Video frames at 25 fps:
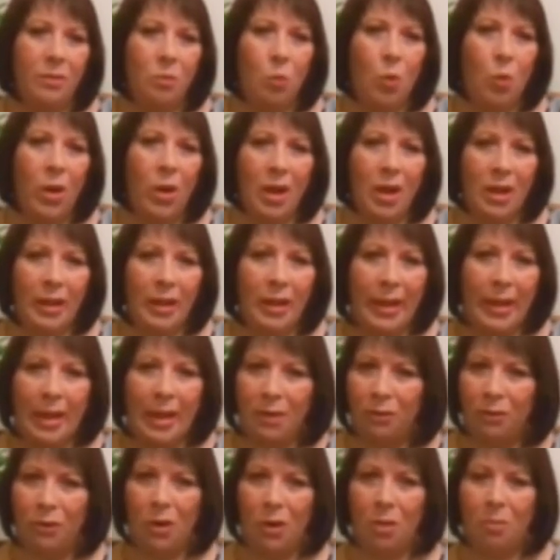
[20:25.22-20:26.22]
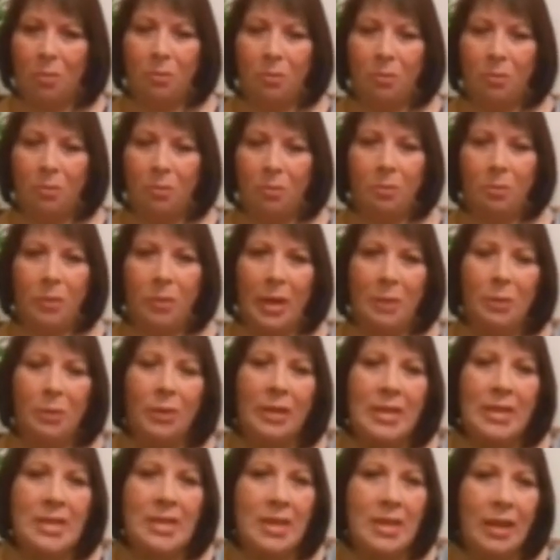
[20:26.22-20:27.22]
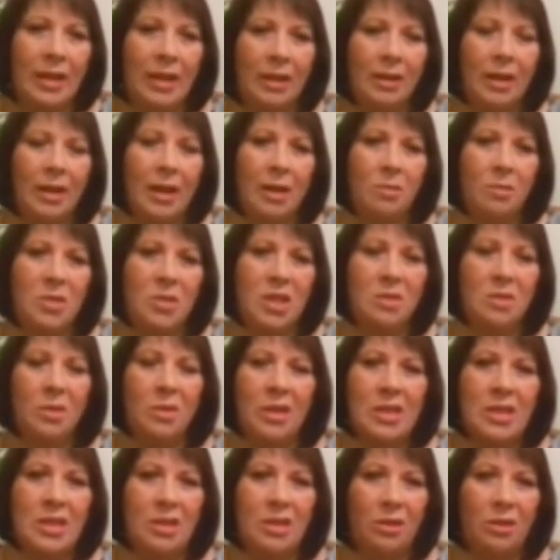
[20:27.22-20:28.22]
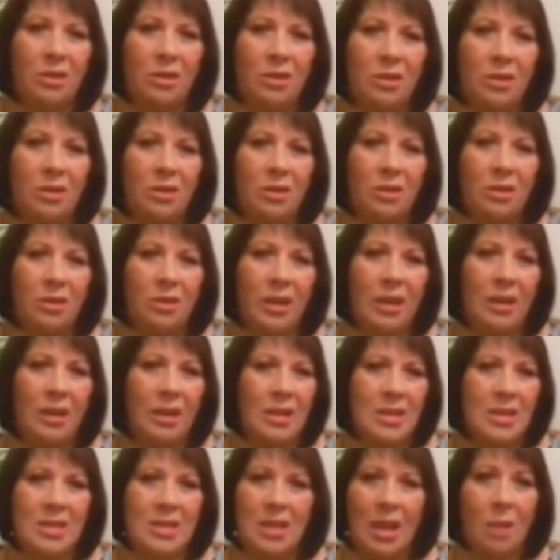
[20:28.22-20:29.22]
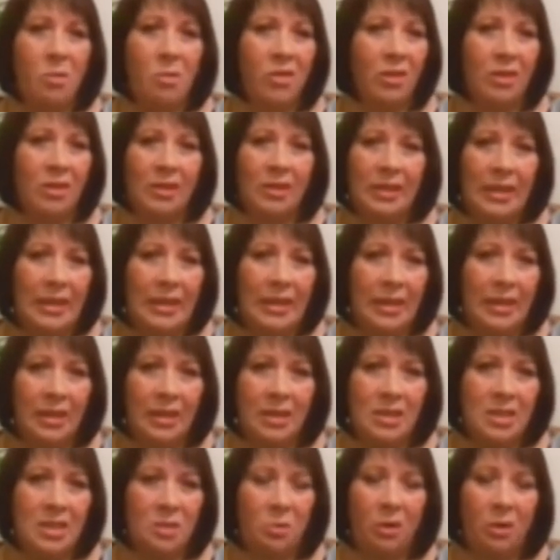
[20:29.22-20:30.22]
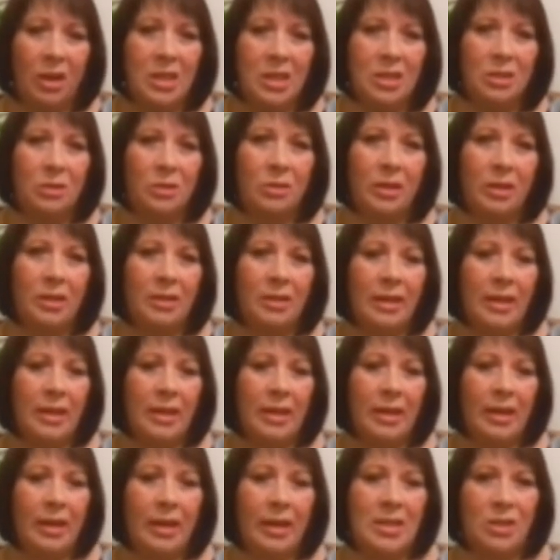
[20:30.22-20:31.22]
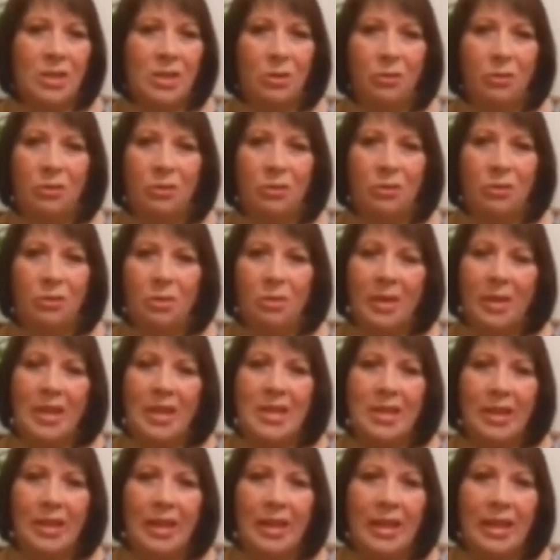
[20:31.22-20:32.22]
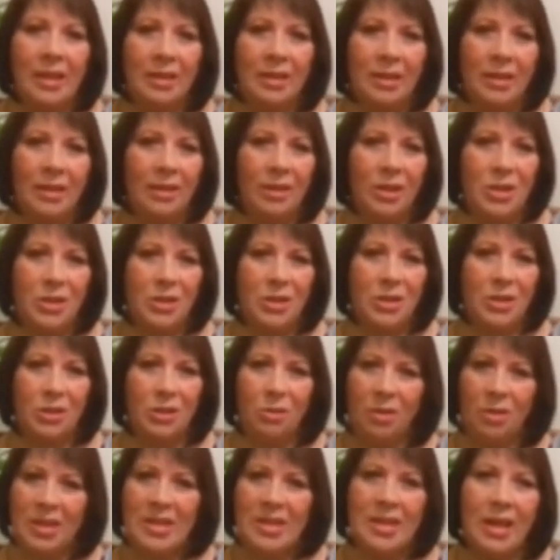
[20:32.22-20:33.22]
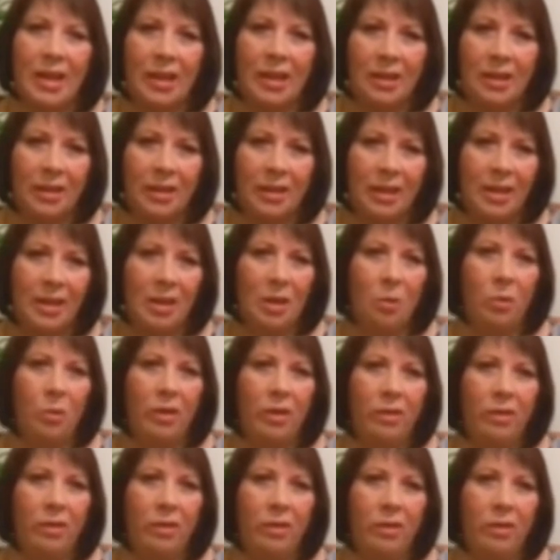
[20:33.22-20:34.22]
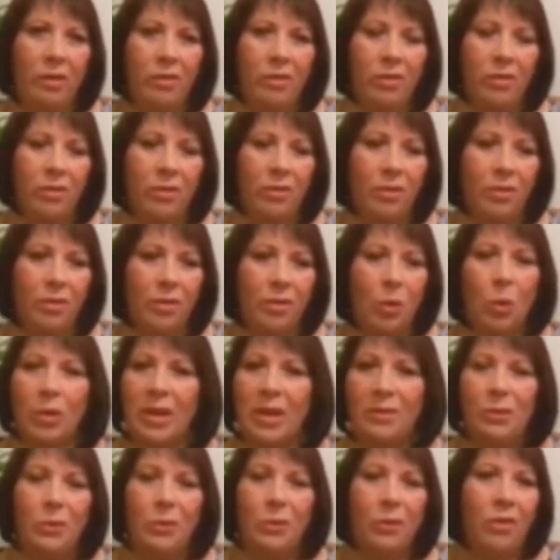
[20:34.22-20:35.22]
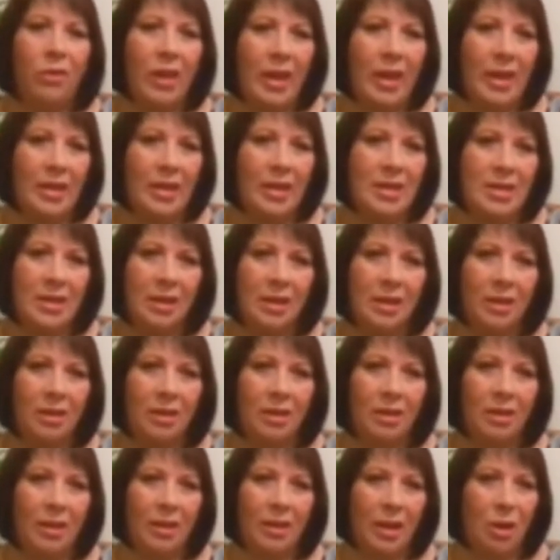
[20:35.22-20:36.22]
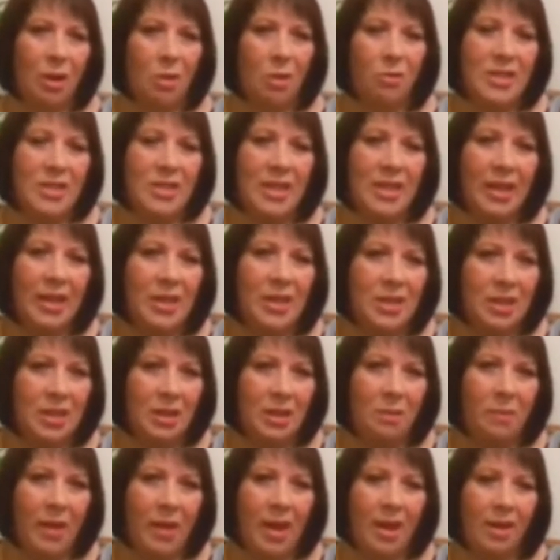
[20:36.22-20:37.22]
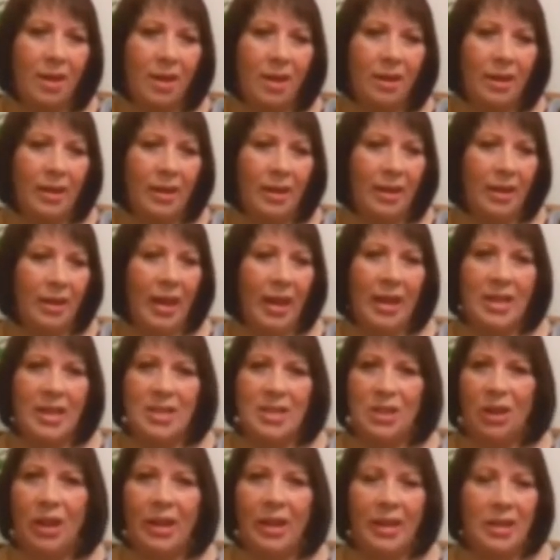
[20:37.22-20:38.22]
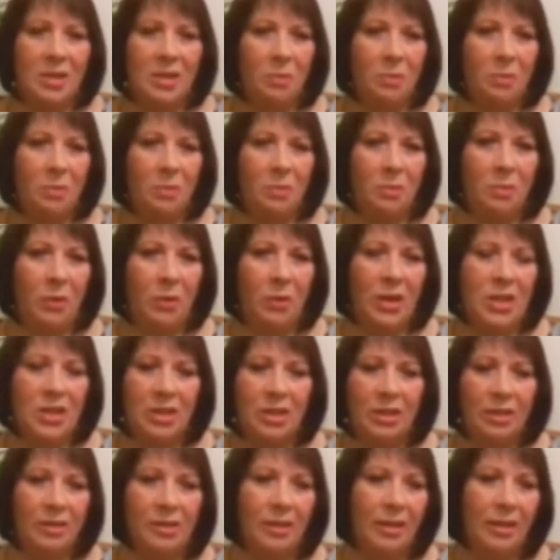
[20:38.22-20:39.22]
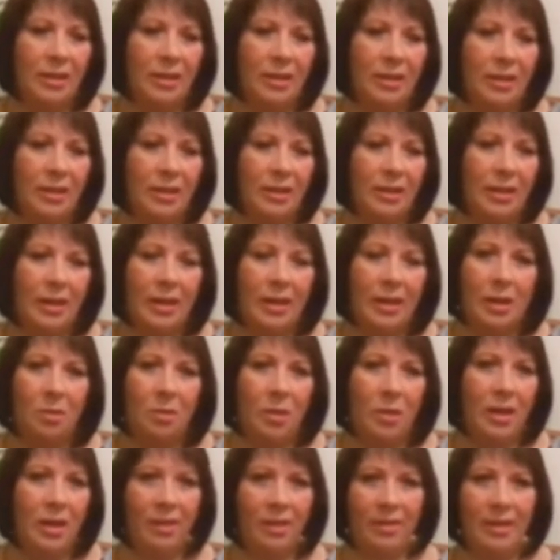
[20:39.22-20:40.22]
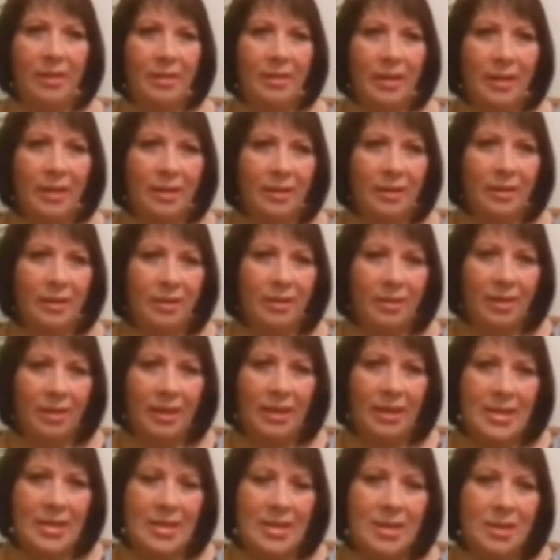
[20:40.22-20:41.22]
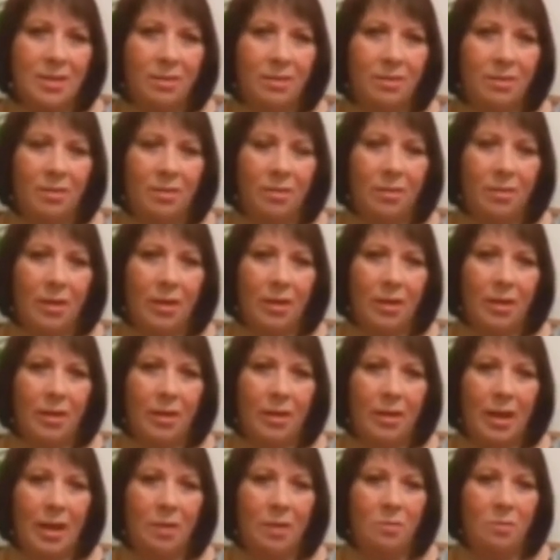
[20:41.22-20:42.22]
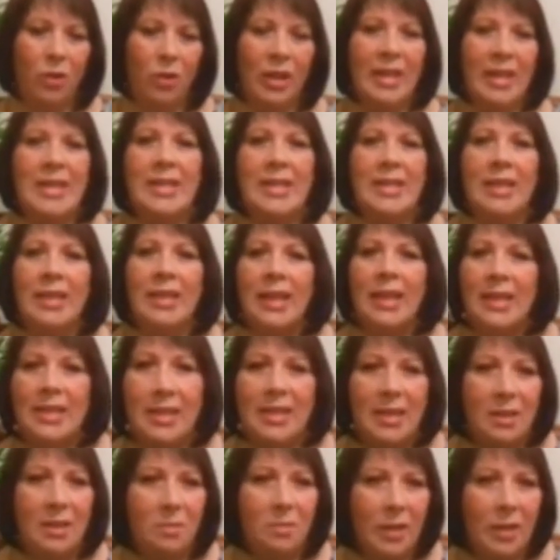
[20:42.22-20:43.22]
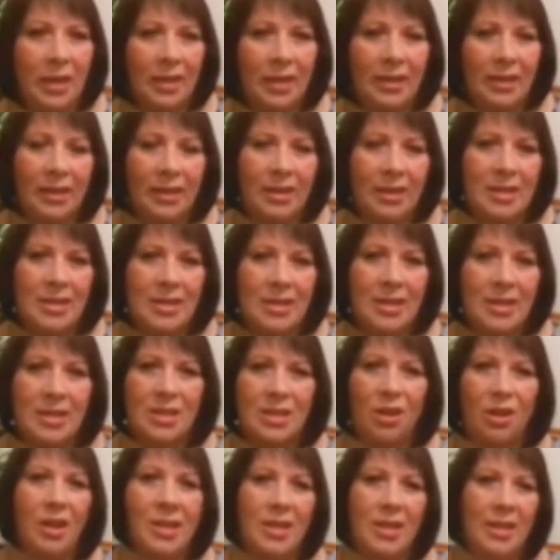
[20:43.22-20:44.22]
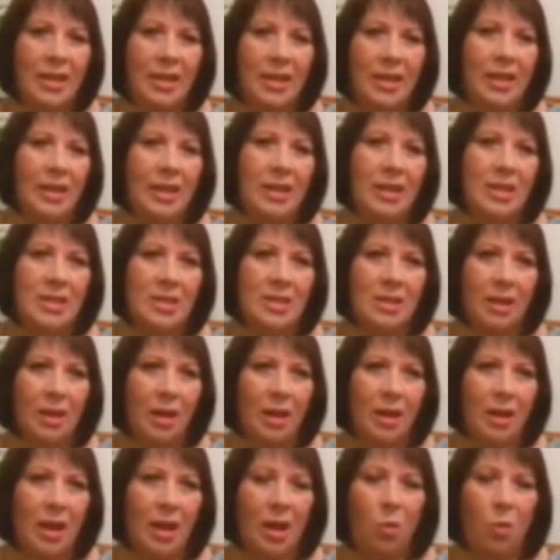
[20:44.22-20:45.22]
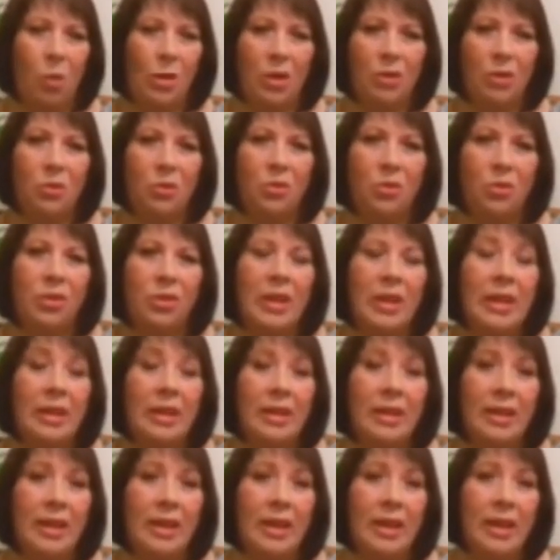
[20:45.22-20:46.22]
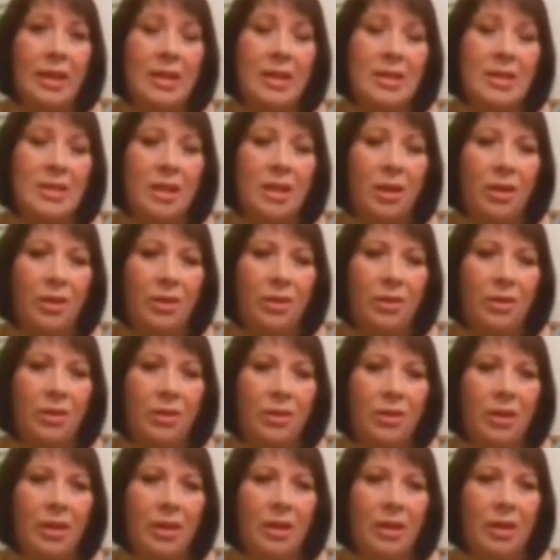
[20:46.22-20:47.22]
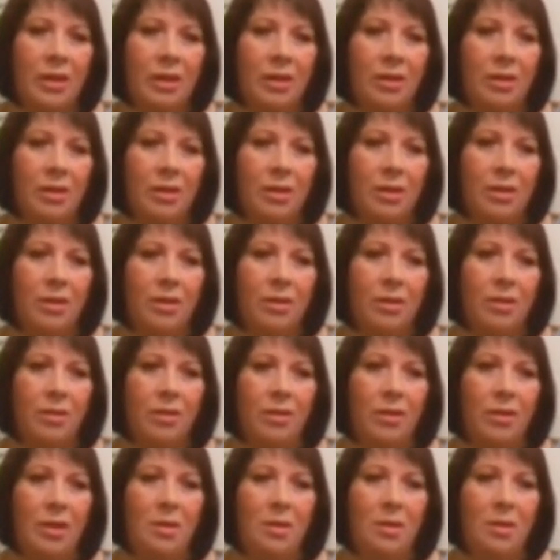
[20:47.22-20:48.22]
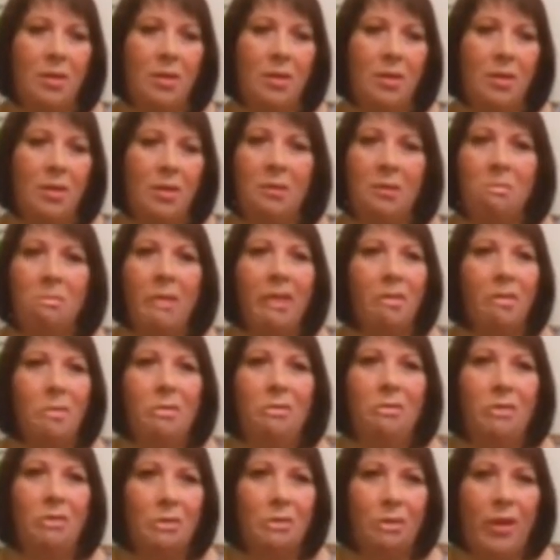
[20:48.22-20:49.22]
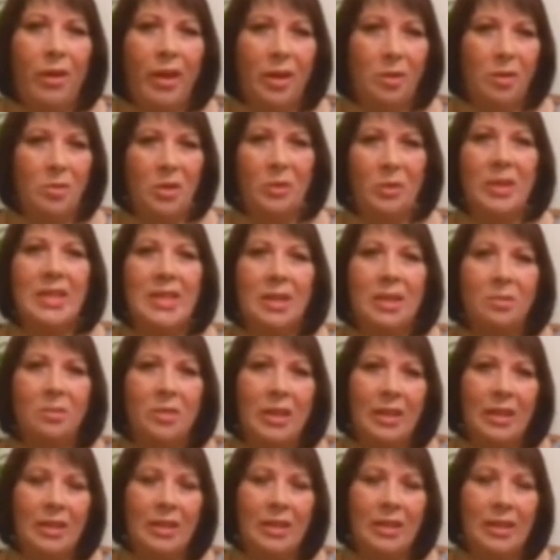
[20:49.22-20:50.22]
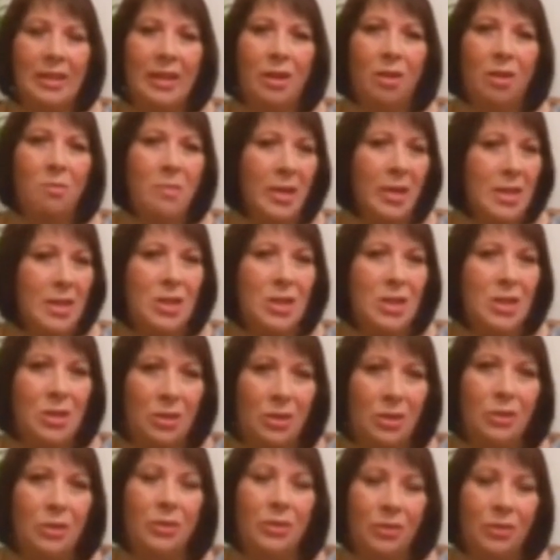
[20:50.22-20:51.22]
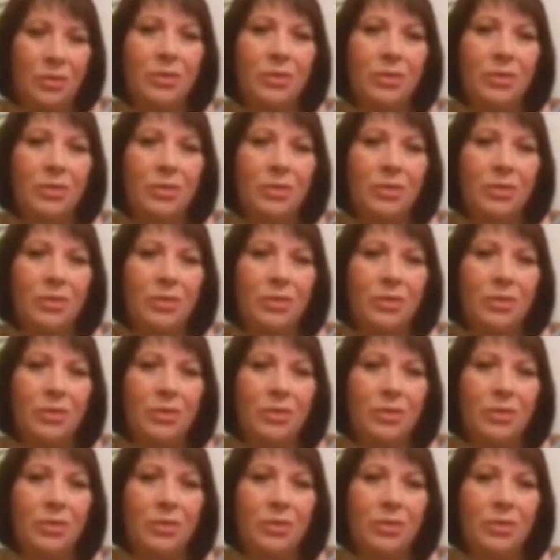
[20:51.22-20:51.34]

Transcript: what I get from people listening um, to my story is absolutely inspirational, and it's good for me to hear that I do resonate with all levels, and a conversation about anxiety, depression, um, anything that, that is um, releasing that stigma in society is a wonderful thing. So it, it makes me feel like I'm doing something that I'm meant to do.